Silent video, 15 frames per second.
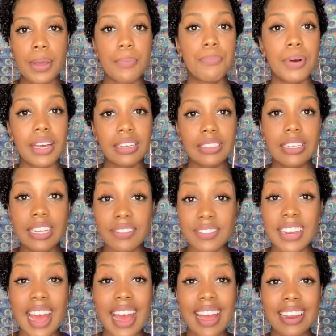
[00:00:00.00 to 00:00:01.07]
But if
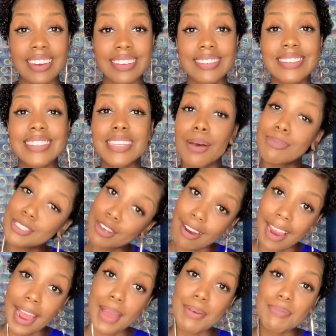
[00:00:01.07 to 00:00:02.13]
not,
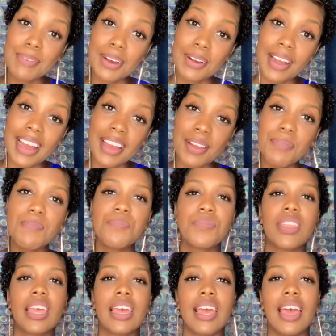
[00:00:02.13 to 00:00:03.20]
subscribe, okay?
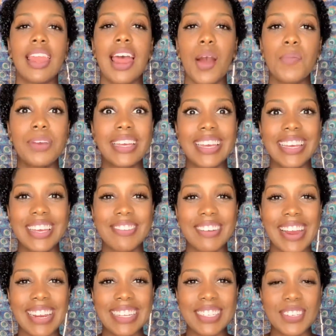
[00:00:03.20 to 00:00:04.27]
And now we can get
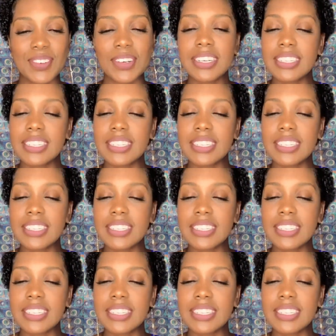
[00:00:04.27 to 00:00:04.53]
right into it.